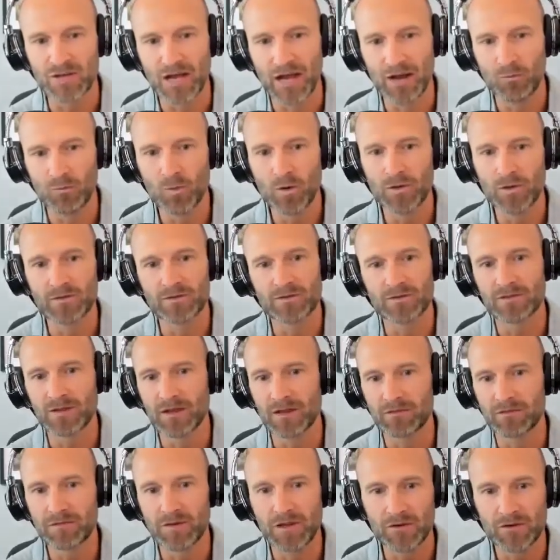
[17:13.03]
John Wooden's
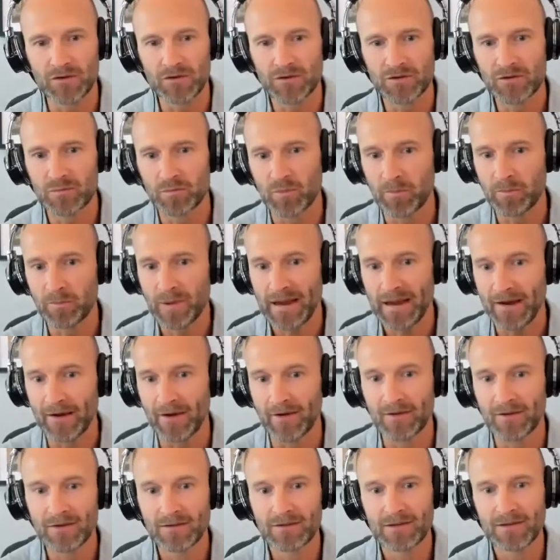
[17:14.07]
like, failure to
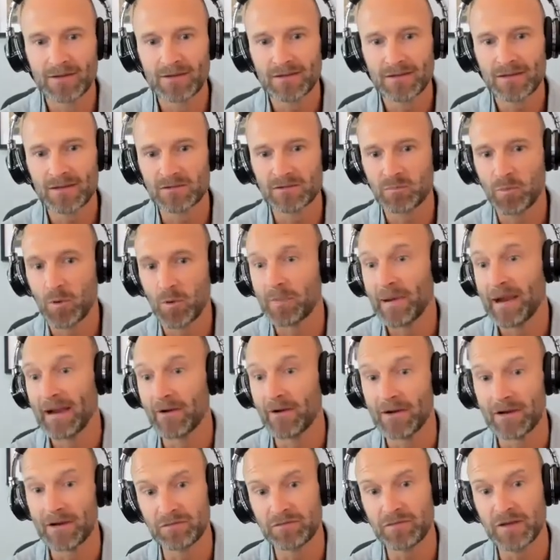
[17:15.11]
prepare is
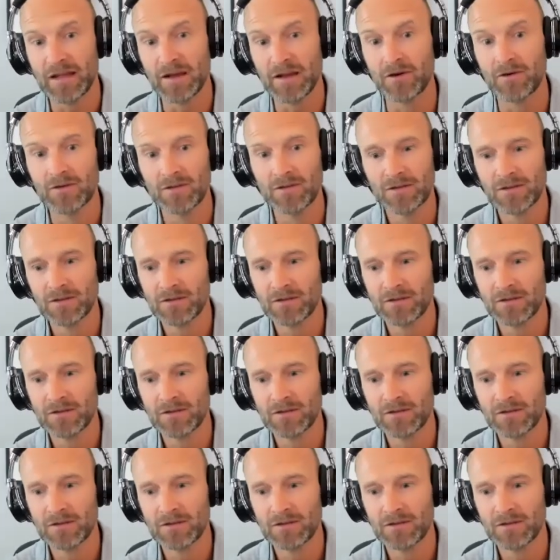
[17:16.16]
preparing to fail.